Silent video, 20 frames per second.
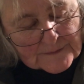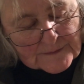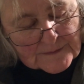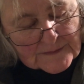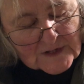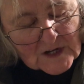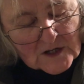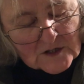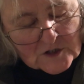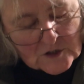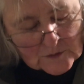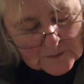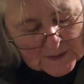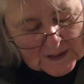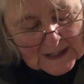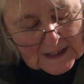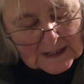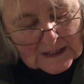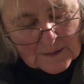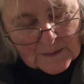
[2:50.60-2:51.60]
not too
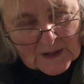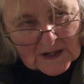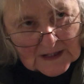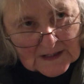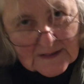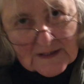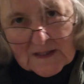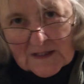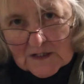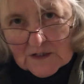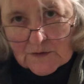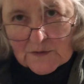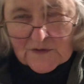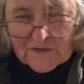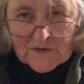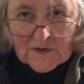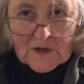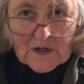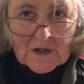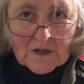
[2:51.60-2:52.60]
badly about it because I think she was
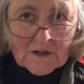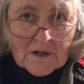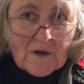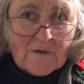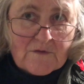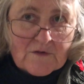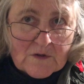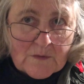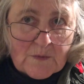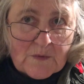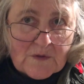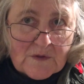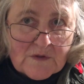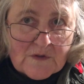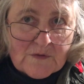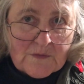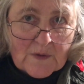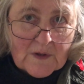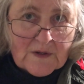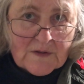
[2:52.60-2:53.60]
very uncomfortable
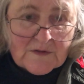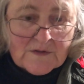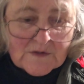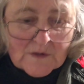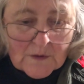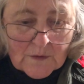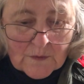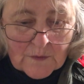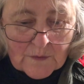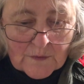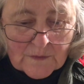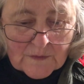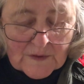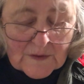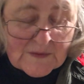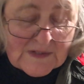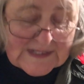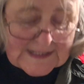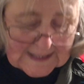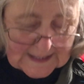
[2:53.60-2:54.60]
as well so that
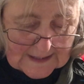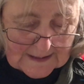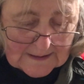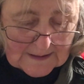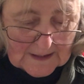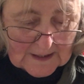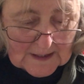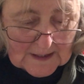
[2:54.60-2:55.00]
was sad